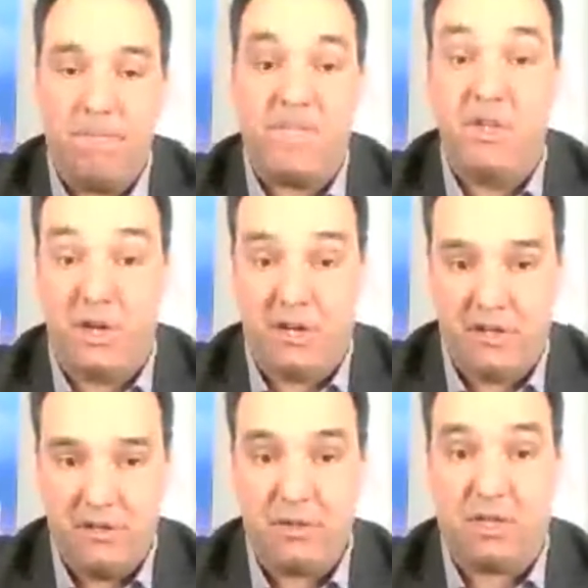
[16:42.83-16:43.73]
it's good.
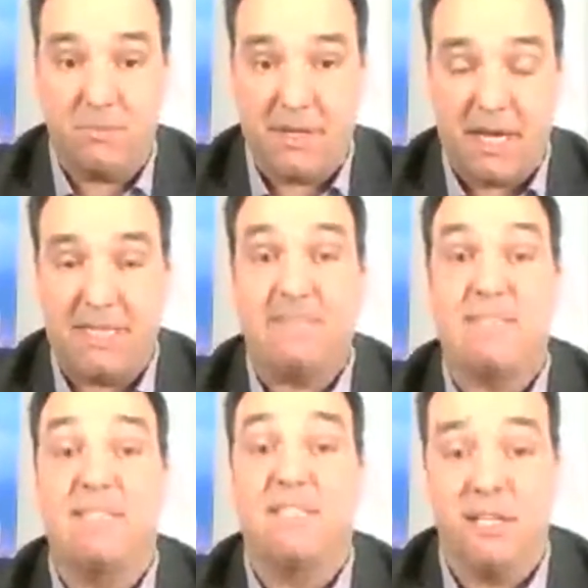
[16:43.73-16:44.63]
Trust me, guys,
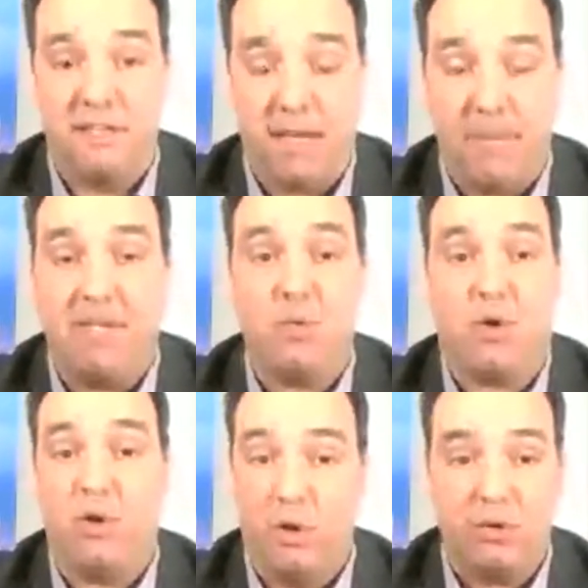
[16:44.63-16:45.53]
this is good. That means
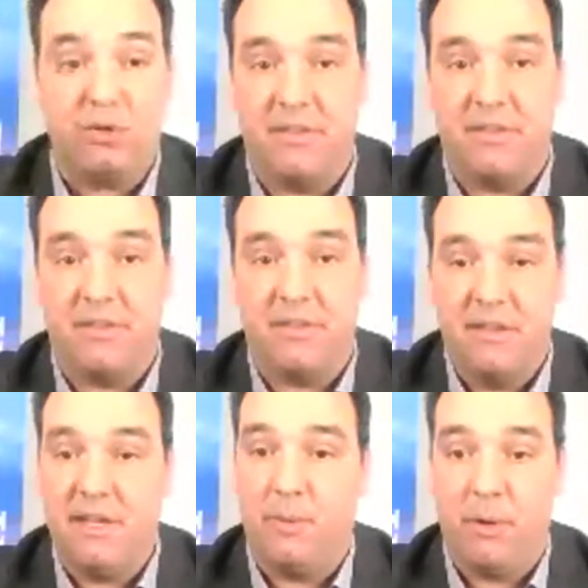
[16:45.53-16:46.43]
we're closer to this
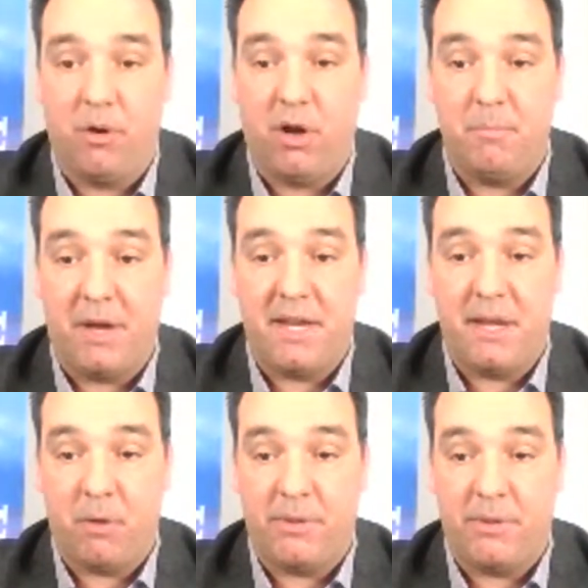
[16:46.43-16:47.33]
than we were on
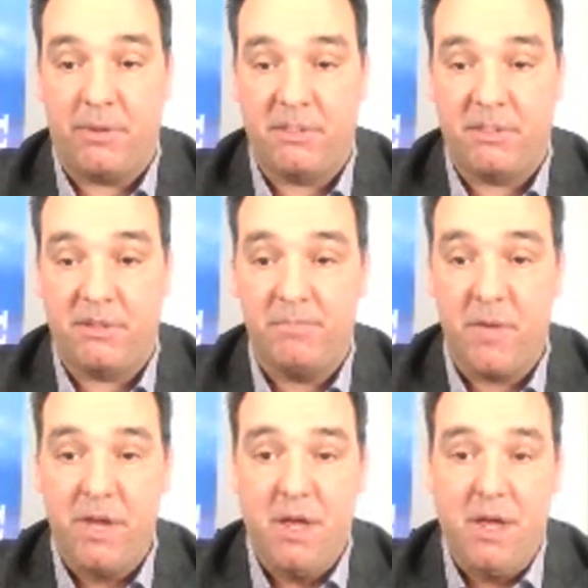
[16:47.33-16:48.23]
Monday when we talked here.
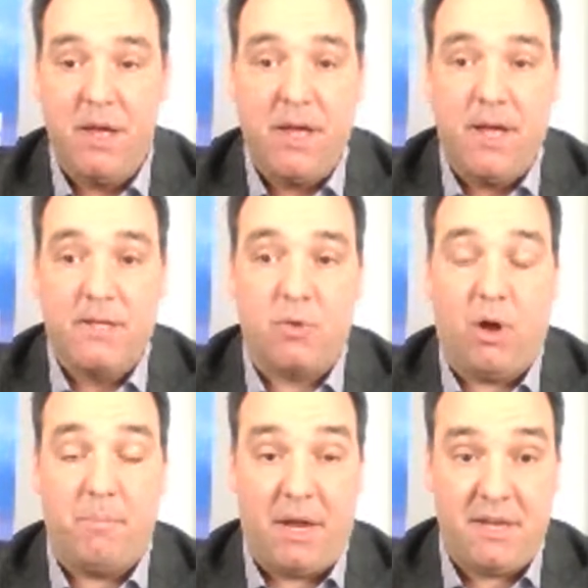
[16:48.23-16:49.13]
So
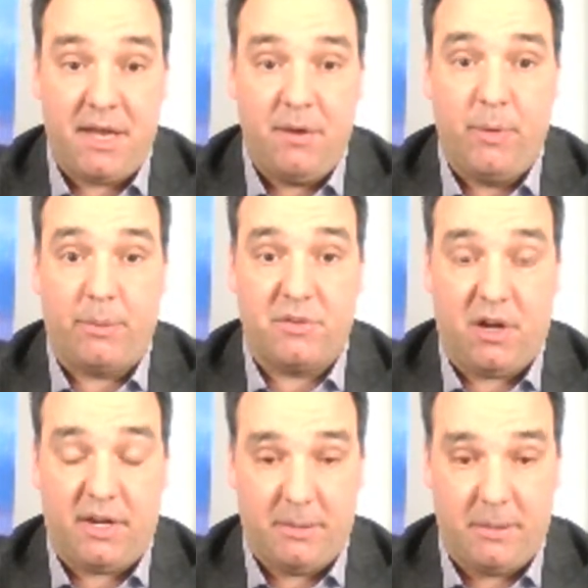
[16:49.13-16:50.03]
on Monday, we were
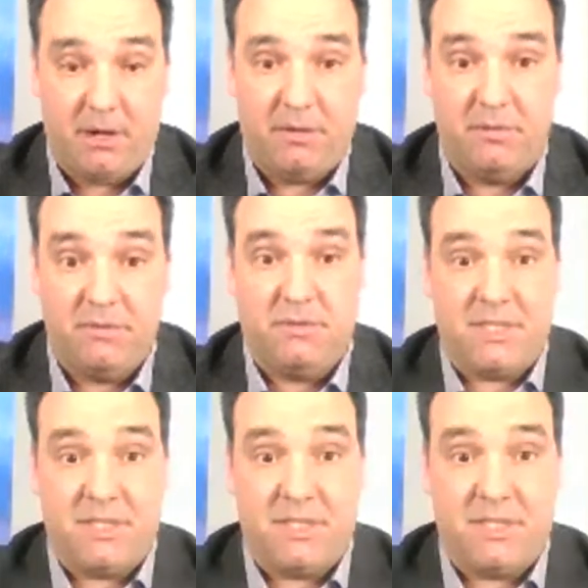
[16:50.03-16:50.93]
talking about,
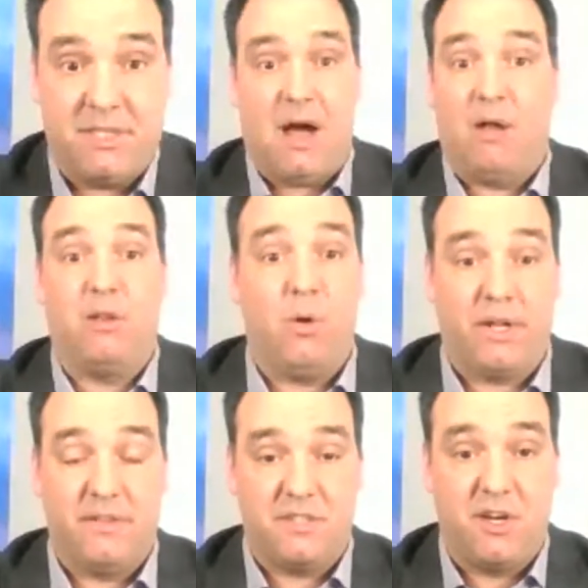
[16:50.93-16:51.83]
you know, how
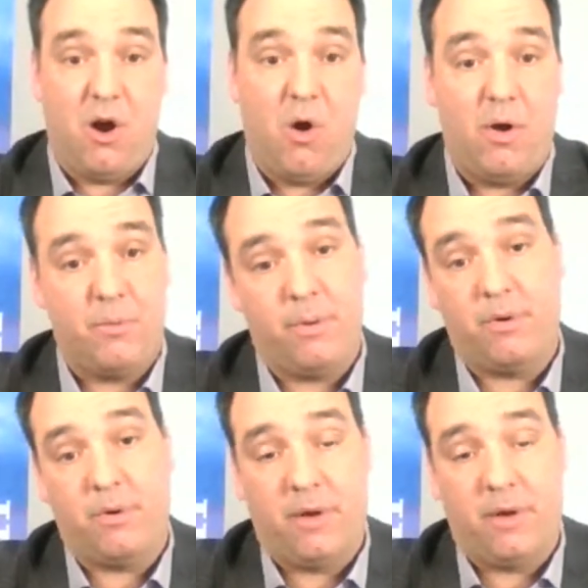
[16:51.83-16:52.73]
low can this go?
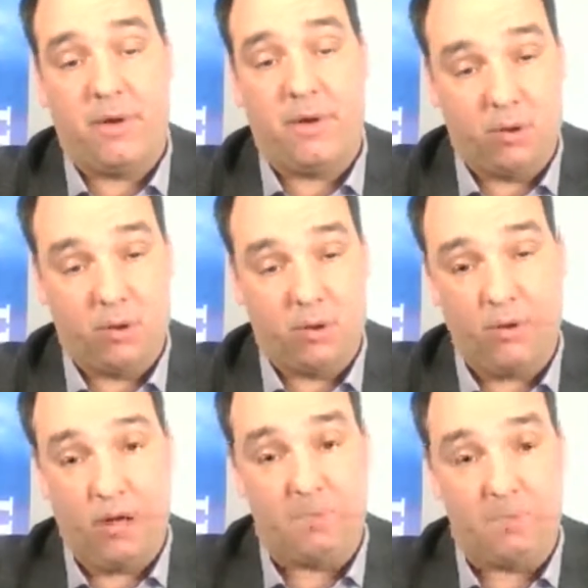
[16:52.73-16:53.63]
And I was
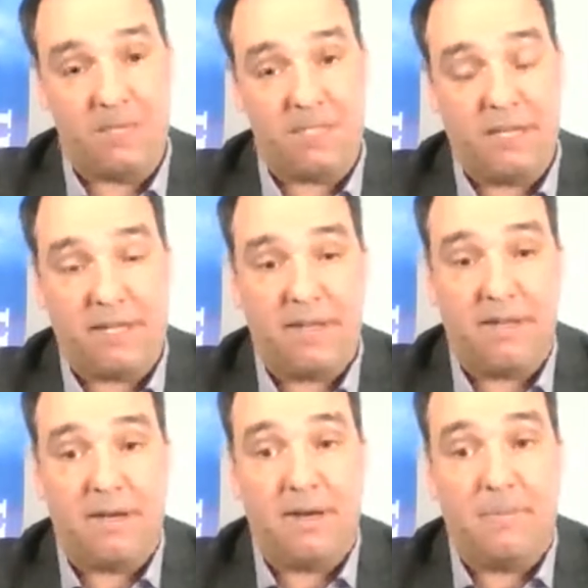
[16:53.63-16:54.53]
incredibly optimistic
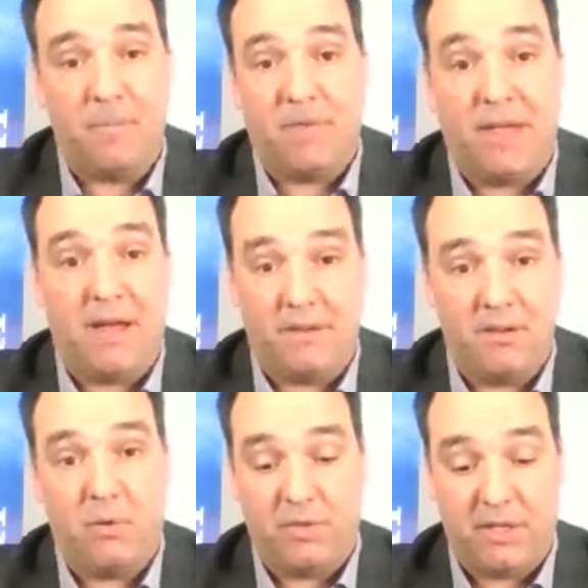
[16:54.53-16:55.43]

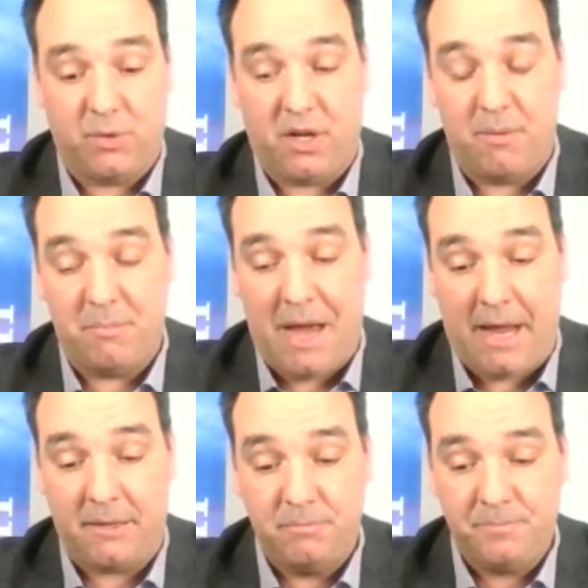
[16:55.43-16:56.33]
that, you know, things were
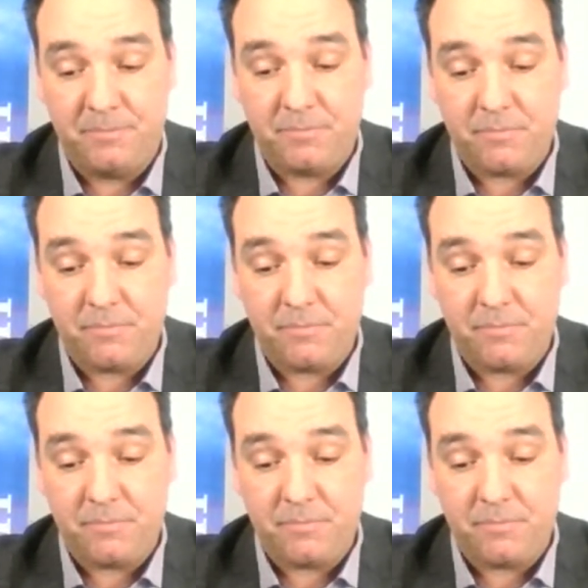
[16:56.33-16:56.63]
coming back.